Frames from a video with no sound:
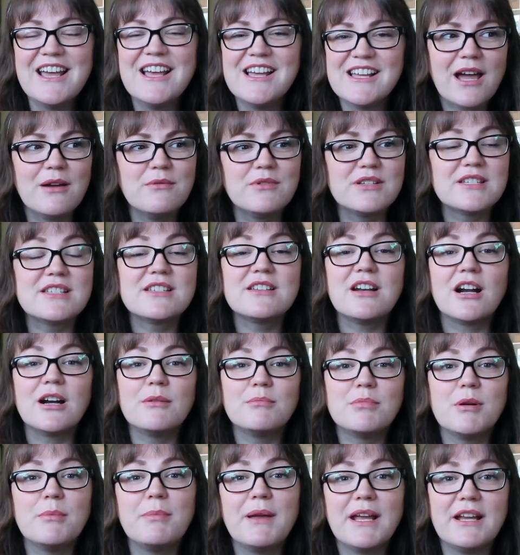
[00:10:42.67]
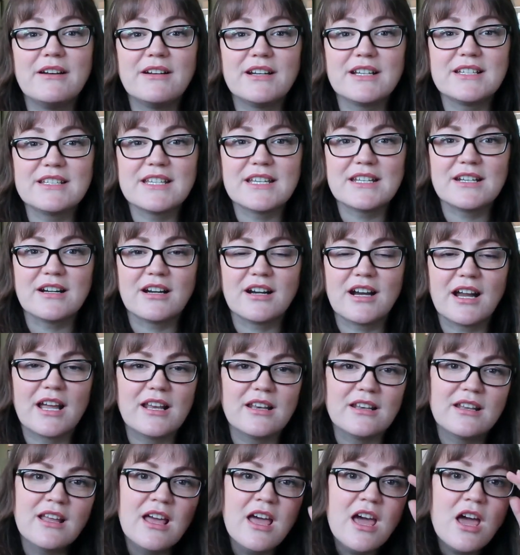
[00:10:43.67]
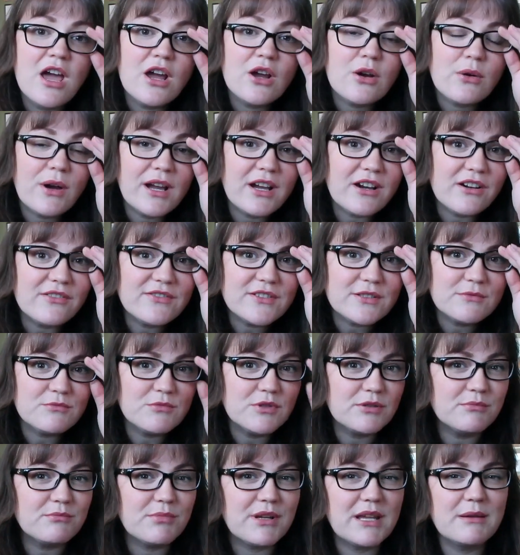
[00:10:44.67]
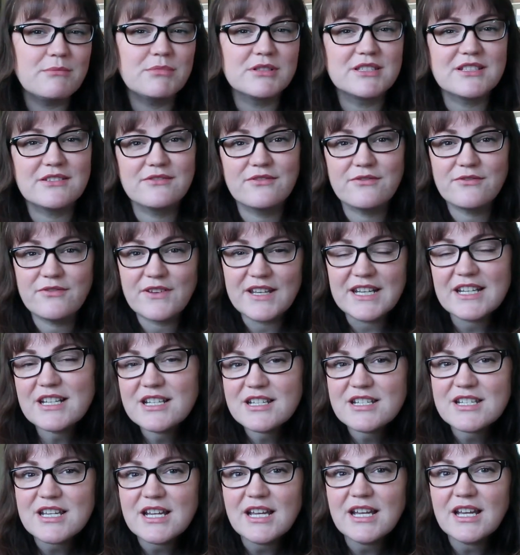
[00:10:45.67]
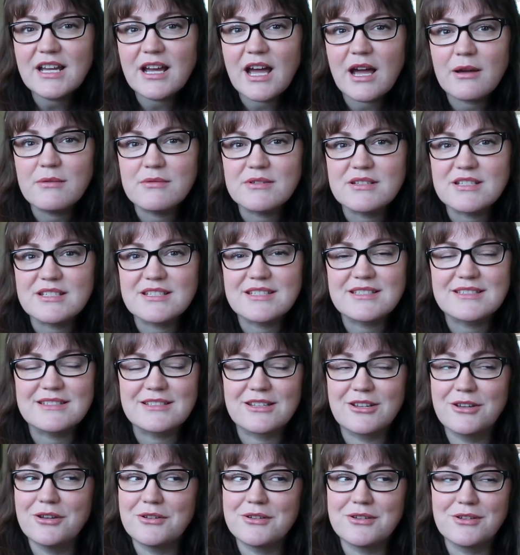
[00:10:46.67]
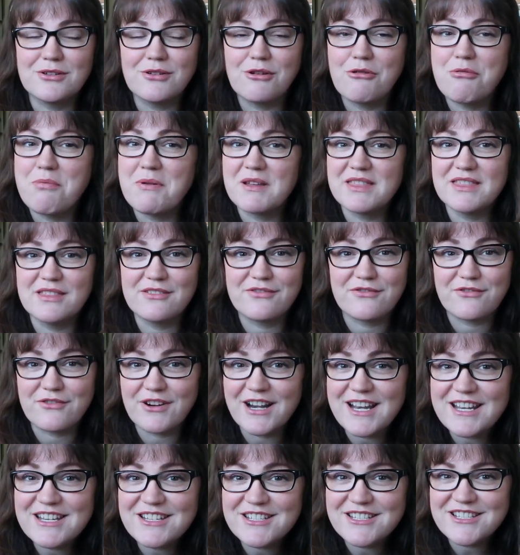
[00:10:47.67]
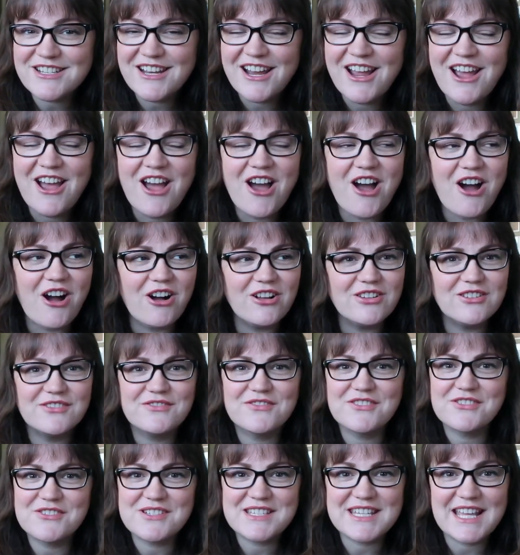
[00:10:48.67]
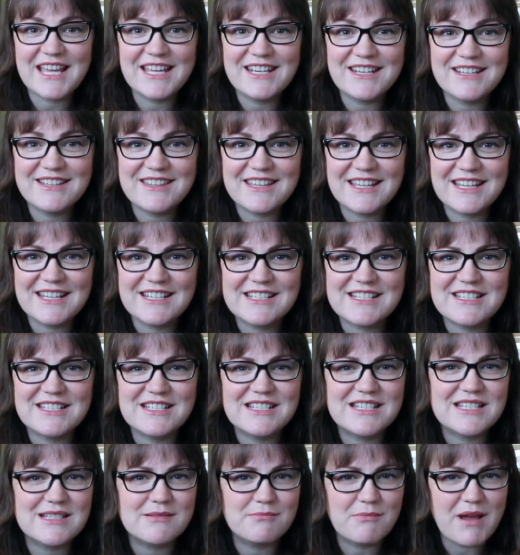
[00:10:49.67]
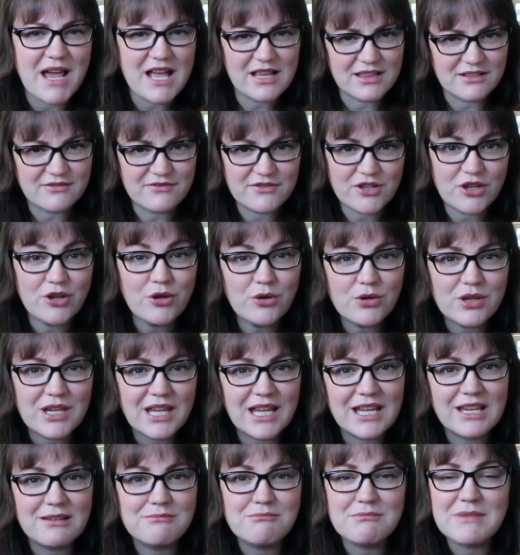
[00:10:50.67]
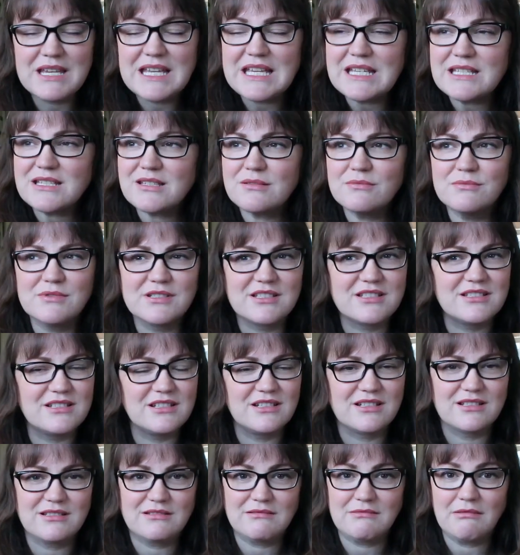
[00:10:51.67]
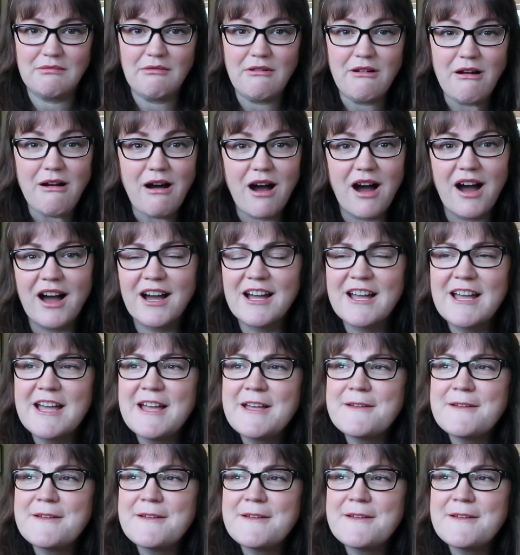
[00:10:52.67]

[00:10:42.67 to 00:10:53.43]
I would start preparing dinner and quite often wouldn't be able to finish it. I would just couldn't open the fridge, all of those kind of things. The smell of cooking meat was just, ugh.